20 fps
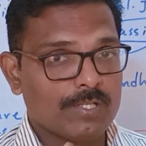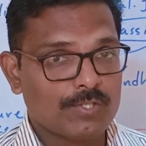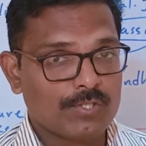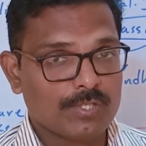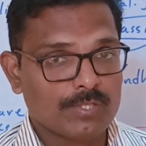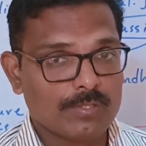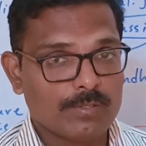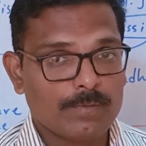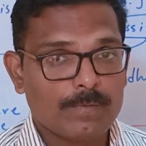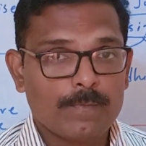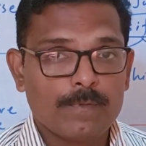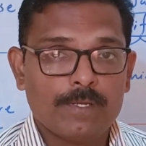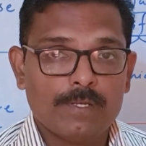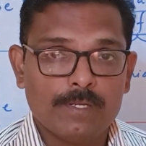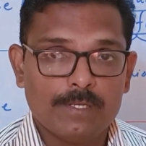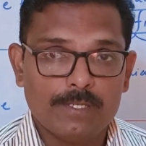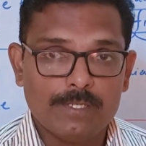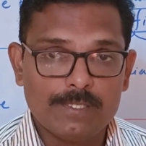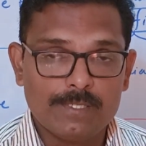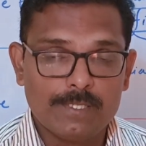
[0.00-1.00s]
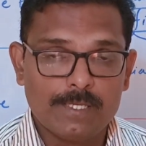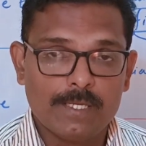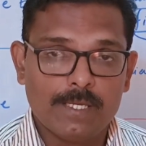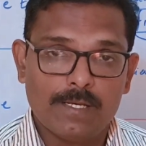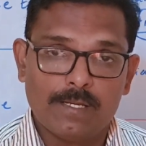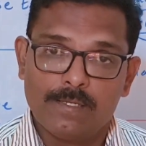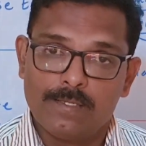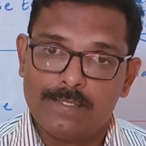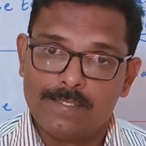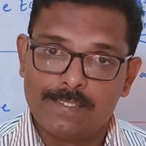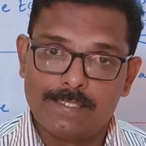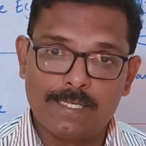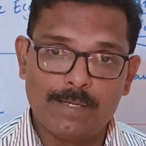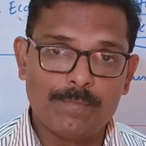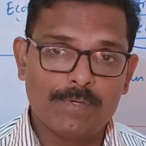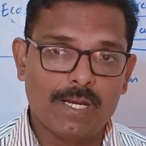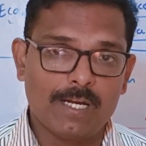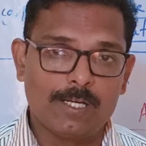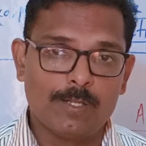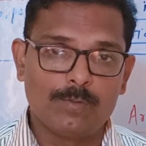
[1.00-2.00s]
instrument of the instruction
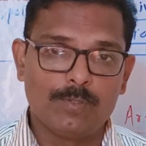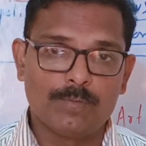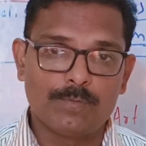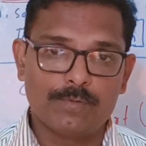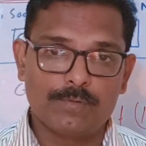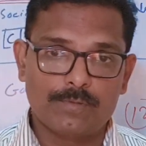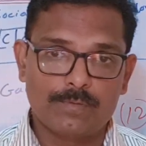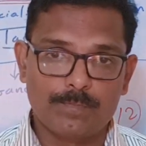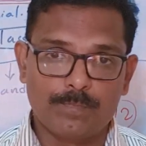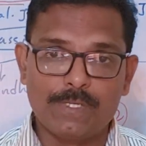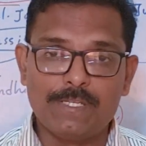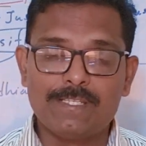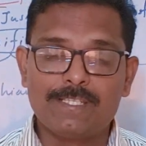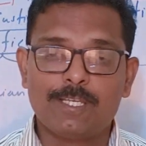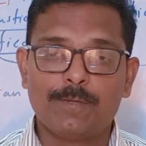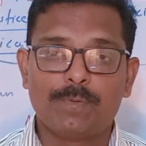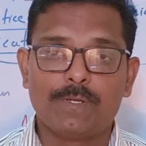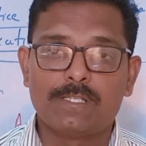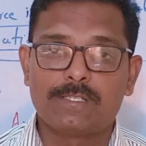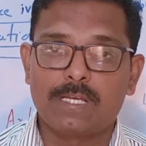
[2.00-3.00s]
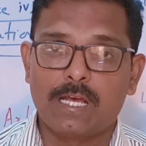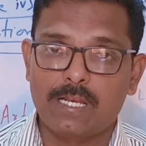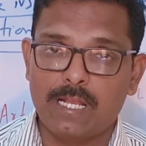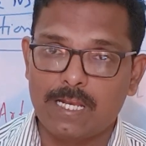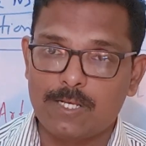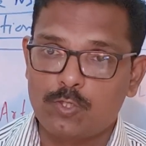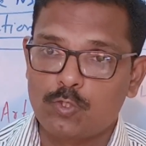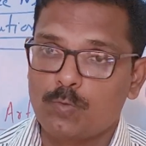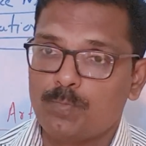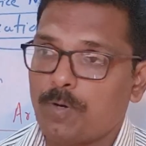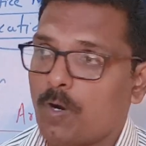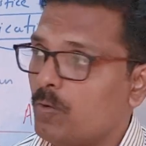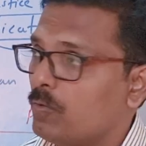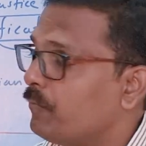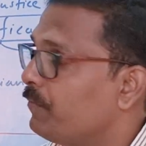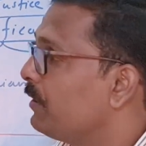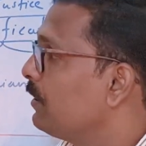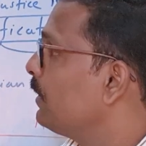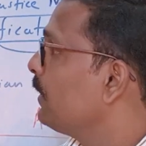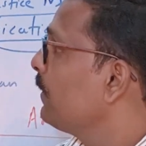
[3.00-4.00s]
is there. Same kind of the
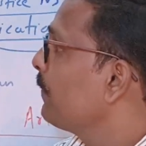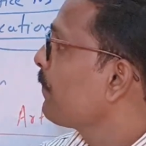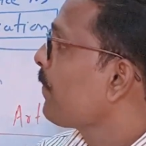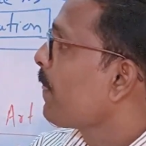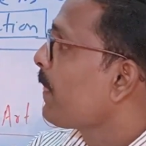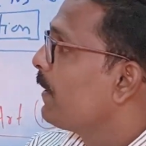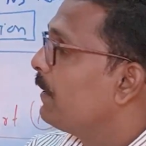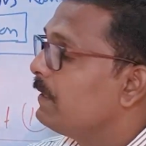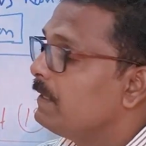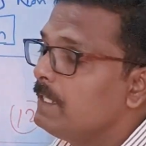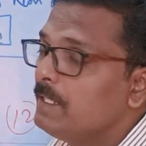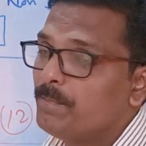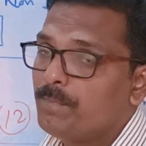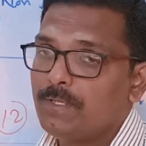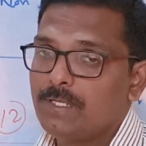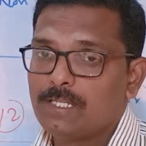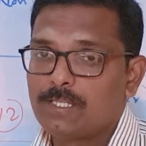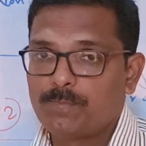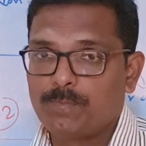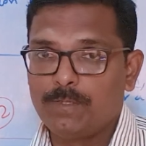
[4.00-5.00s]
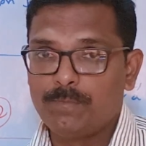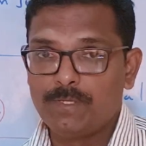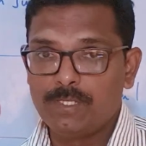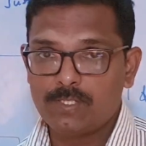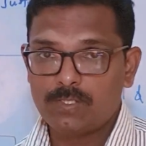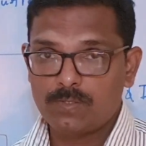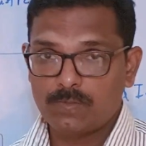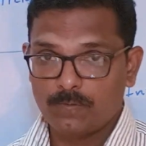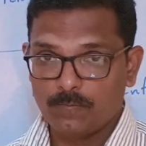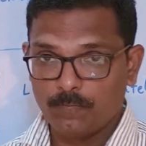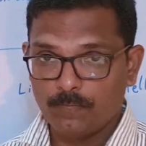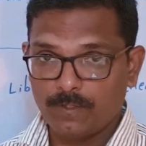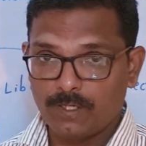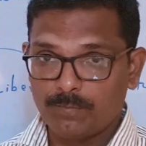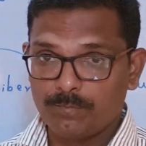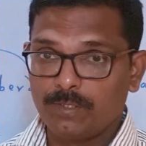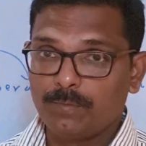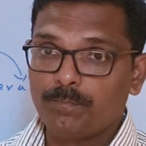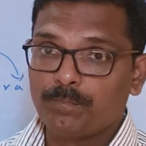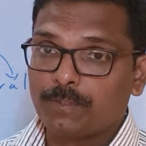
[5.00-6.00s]
principles are also found with the
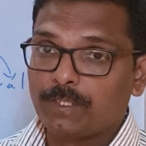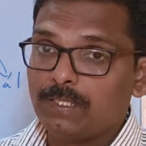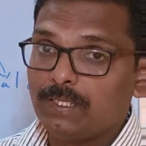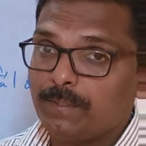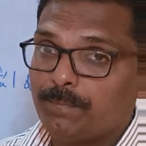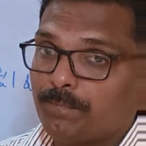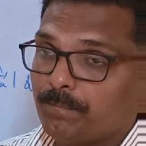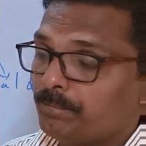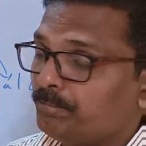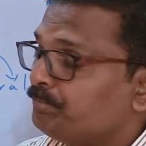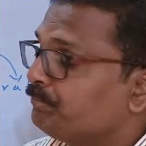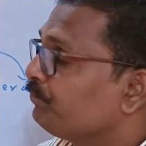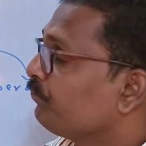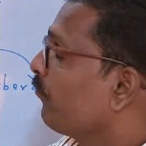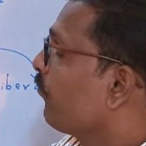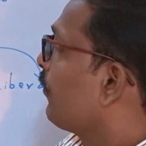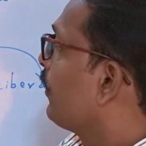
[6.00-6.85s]
DPSP. Means one of